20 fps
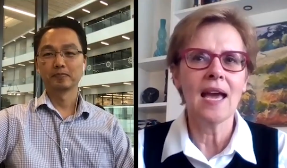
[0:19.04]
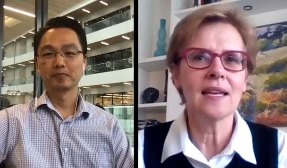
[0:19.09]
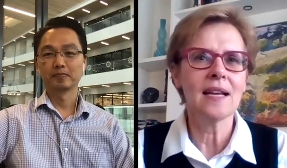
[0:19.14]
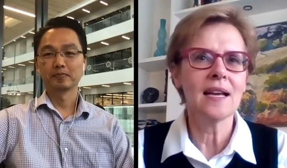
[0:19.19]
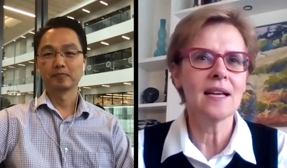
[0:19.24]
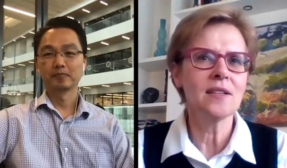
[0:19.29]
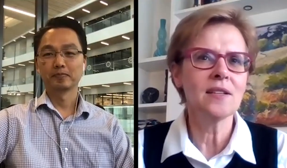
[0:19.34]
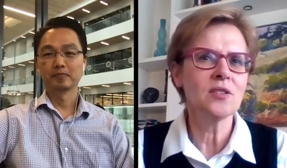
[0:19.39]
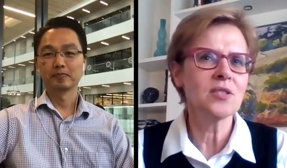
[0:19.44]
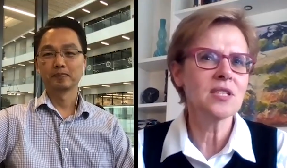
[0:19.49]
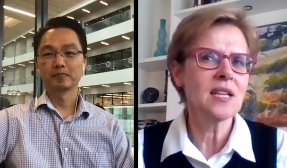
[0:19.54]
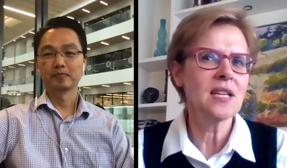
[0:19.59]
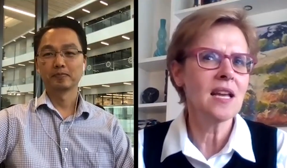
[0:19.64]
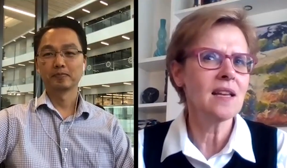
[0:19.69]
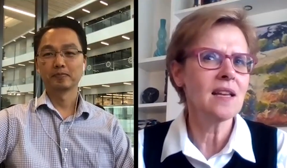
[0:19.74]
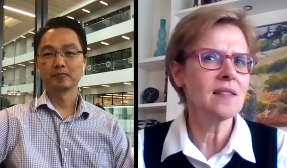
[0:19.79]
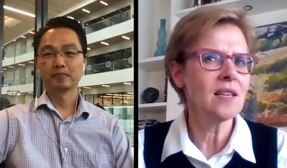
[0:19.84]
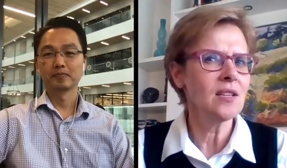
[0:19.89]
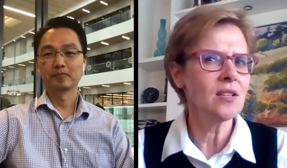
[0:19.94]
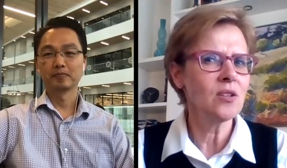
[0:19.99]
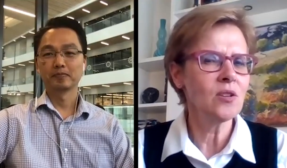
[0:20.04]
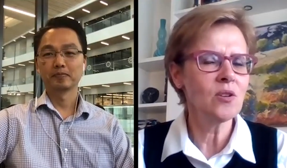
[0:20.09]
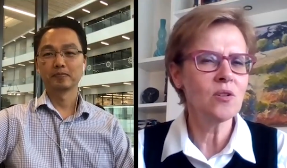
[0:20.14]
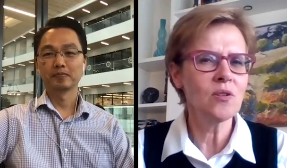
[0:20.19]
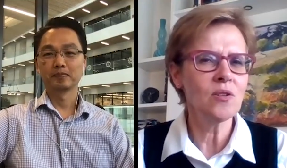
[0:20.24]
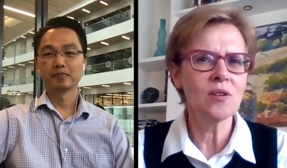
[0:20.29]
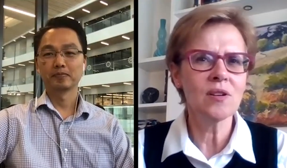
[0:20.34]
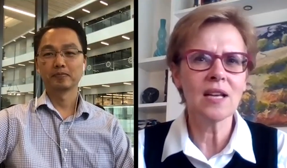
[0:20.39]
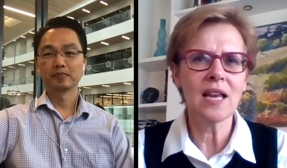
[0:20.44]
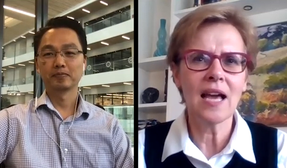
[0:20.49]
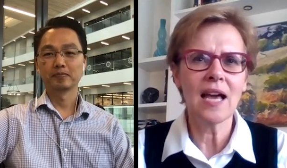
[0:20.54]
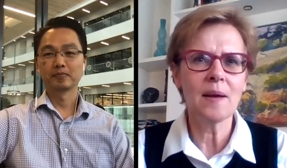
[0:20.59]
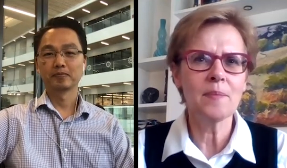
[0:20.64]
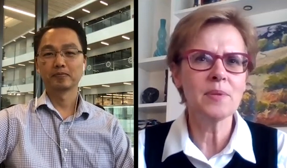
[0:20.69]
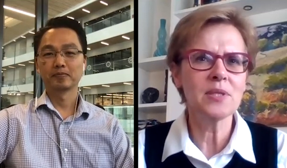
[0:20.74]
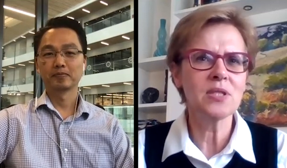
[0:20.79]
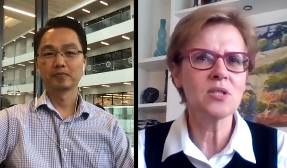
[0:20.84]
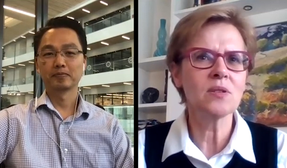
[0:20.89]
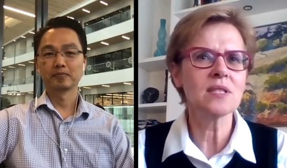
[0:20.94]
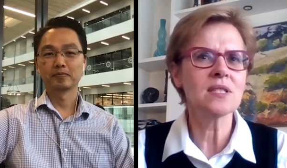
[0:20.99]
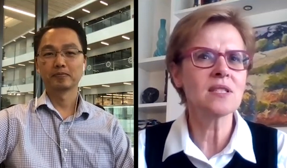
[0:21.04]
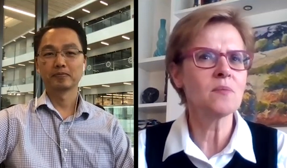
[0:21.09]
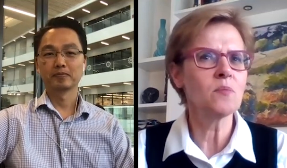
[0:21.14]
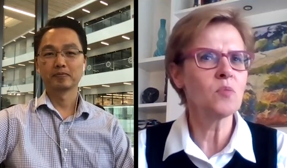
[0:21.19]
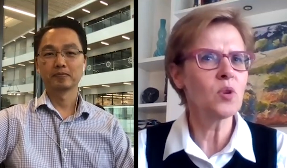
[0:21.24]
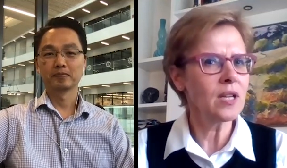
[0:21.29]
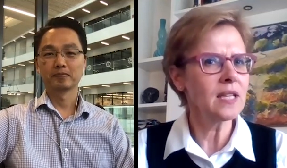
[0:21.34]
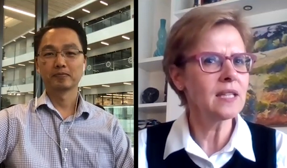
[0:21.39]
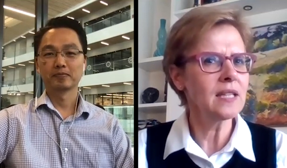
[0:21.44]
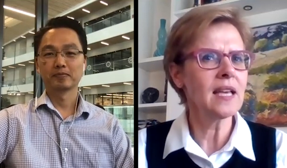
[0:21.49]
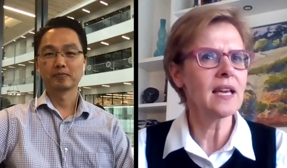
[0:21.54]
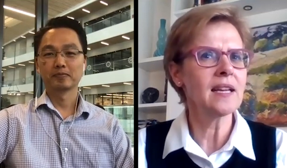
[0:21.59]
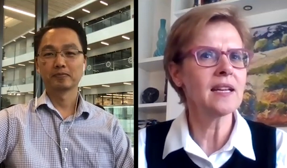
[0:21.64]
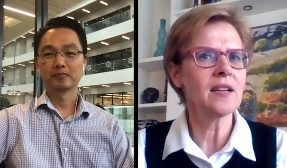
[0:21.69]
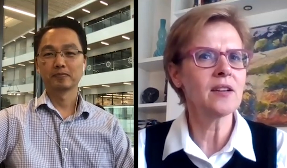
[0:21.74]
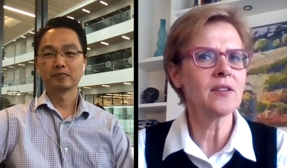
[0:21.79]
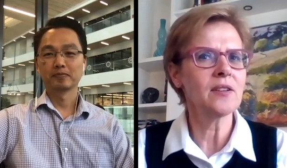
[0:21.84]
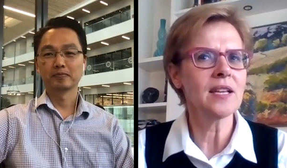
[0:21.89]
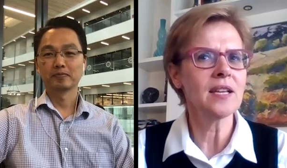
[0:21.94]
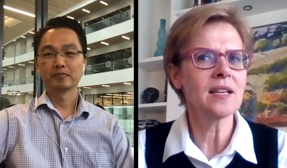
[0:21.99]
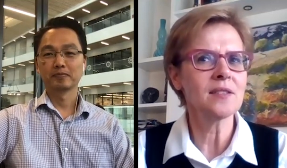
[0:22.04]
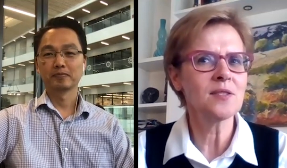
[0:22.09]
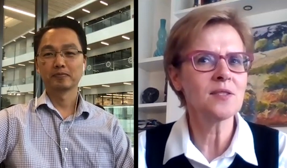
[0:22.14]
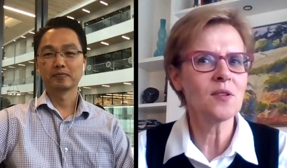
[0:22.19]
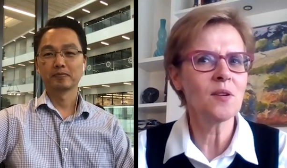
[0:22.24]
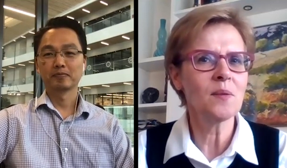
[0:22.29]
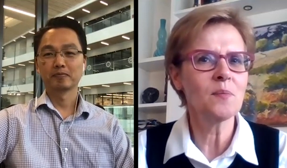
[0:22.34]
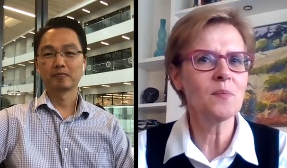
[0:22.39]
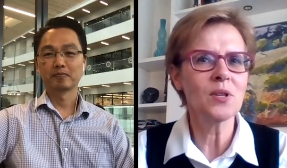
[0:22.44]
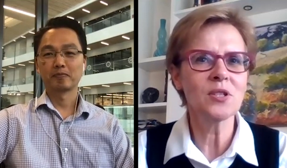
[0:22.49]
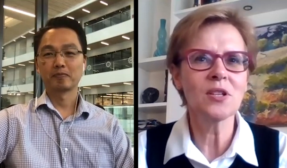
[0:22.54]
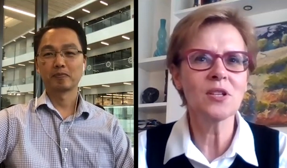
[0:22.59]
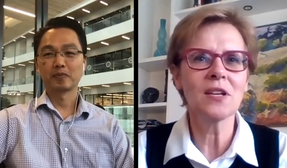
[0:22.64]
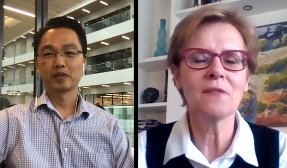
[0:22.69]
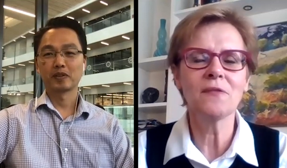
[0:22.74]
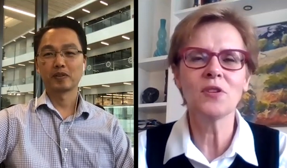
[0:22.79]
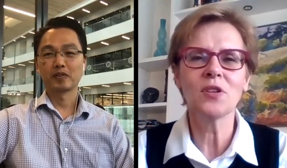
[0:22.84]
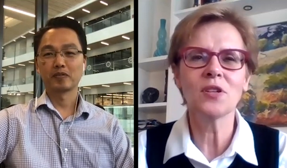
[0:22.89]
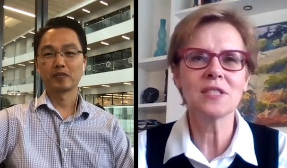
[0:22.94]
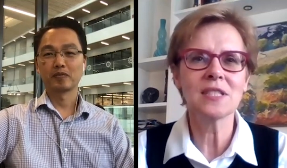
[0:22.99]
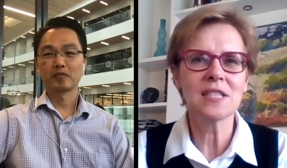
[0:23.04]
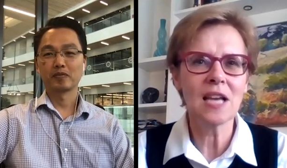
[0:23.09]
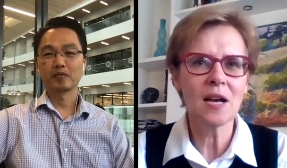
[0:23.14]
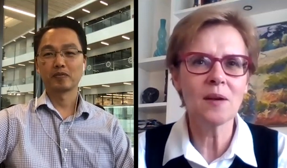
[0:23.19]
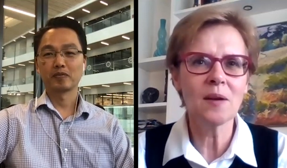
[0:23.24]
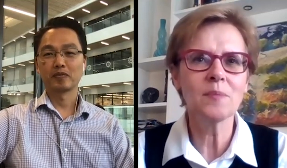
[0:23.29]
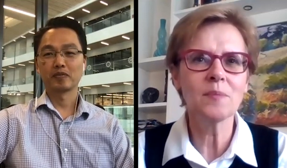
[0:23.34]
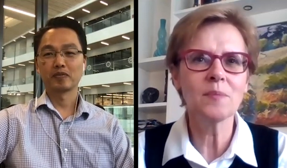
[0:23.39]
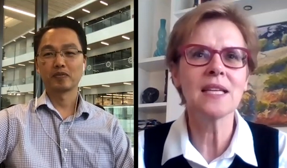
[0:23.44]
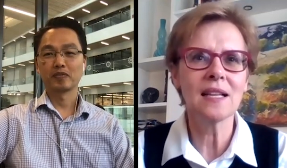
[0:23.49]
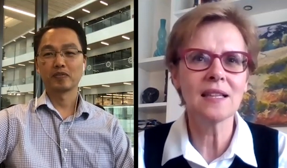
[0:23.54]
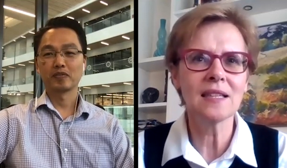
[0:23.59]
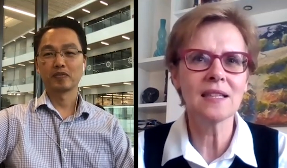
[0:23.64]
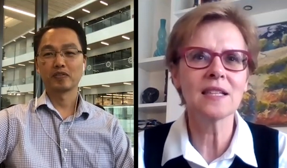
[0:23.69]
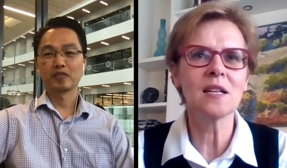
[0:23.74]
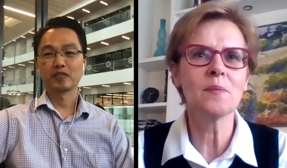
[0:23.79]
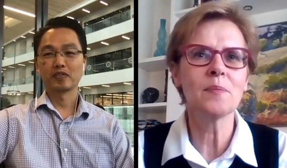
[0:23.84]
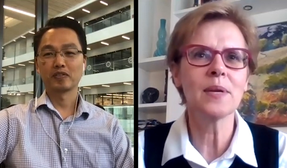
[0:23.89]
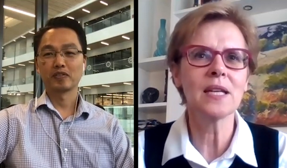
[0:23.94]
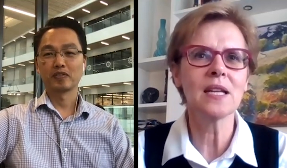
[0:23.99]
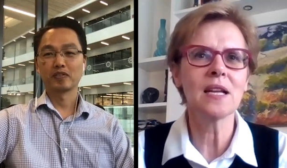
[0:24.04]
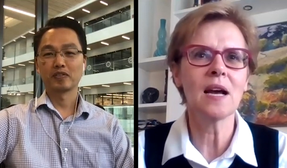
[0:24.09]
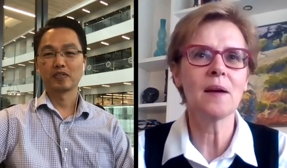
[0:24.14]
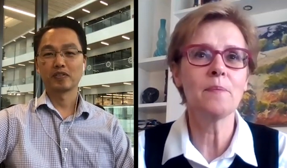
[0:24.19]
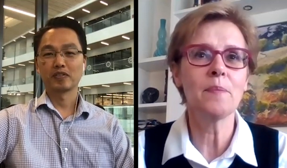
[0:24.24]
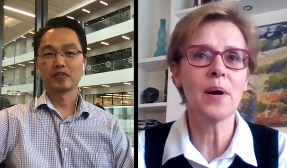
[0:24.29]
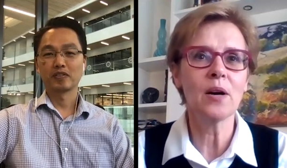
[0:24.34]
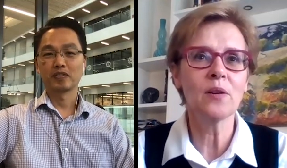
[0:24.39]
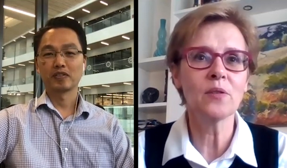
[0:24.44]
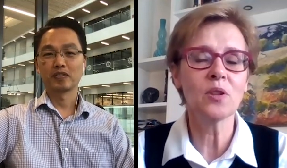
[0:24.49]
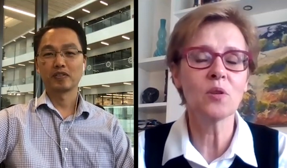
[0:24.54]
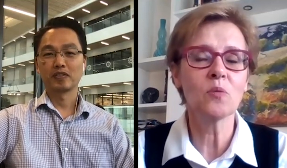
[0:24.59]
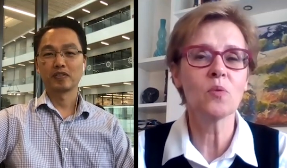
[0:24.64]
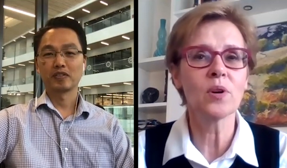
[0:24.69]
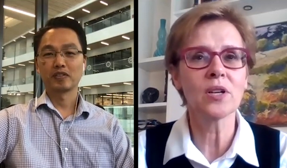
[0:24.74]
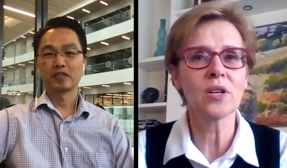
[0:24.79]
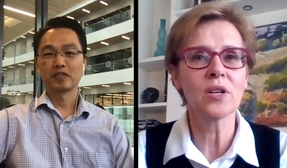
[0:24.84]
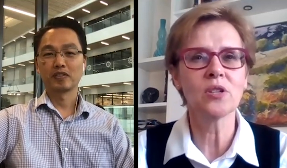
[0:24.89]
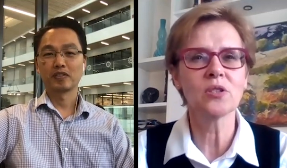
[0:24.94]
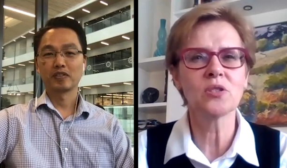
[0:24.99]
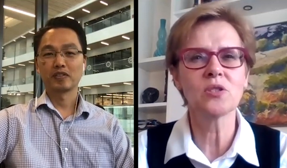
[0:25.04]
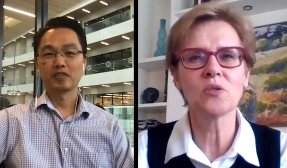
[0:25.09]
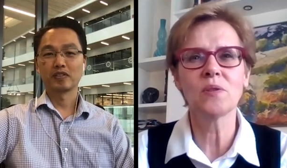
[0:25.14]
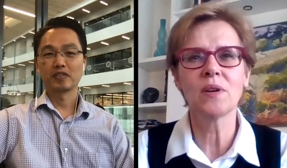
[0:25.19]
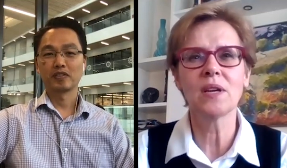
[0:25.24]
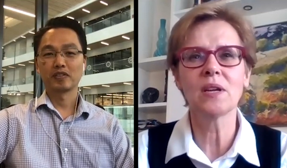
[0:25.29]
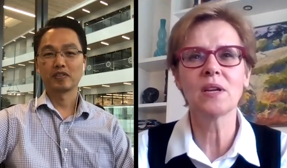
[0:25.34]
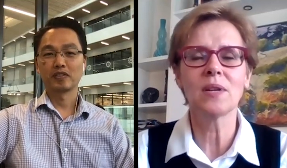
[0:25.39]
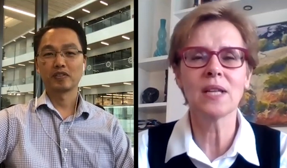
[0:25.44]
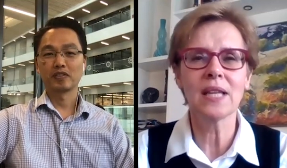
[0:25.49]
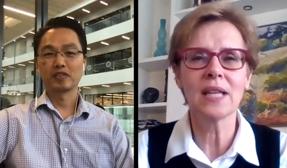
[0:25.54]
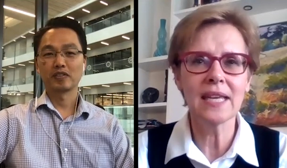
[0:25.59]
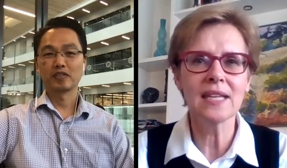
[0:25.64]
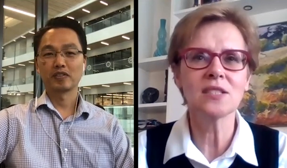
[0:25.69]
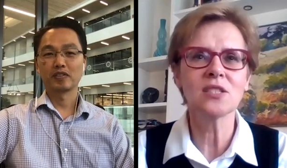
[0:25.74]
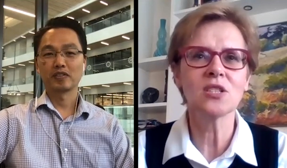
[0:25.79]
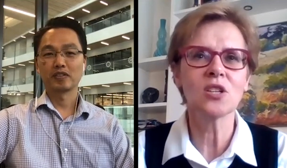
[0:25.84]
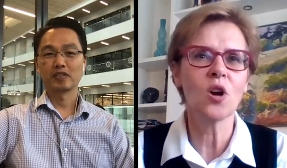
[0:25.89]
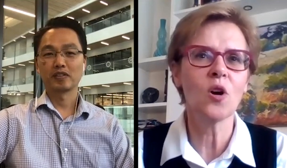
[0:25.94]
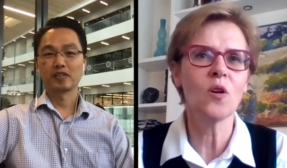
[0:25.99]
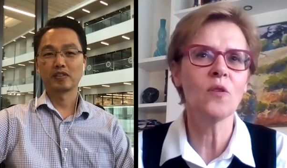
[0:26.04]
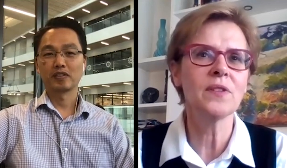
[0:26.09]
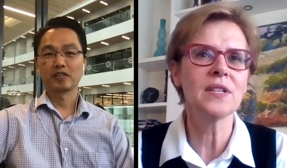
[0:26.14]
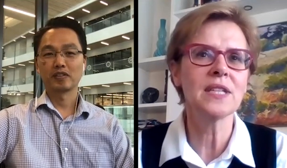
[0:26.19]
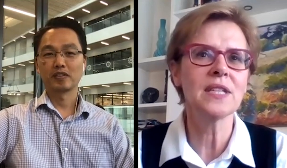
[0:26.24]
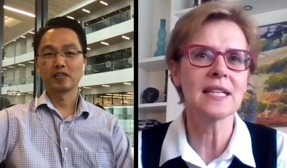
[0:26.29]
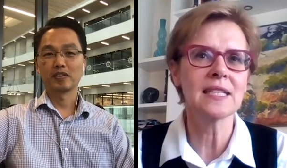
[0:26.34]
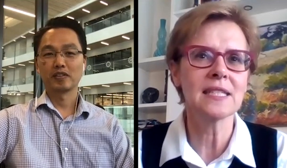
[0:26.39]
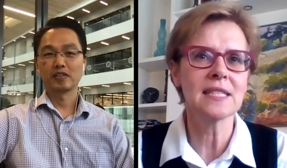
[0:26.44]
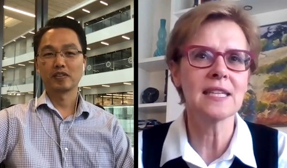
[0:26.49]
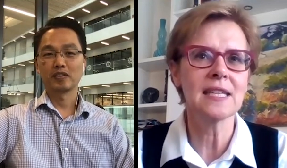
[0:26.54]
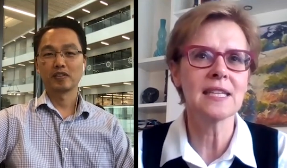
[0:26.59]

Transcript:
Speaker 1: And I understand that your lab is doing some work in that area. So I'm wondering if you can tell me a little bit about the work you're doing related to COVID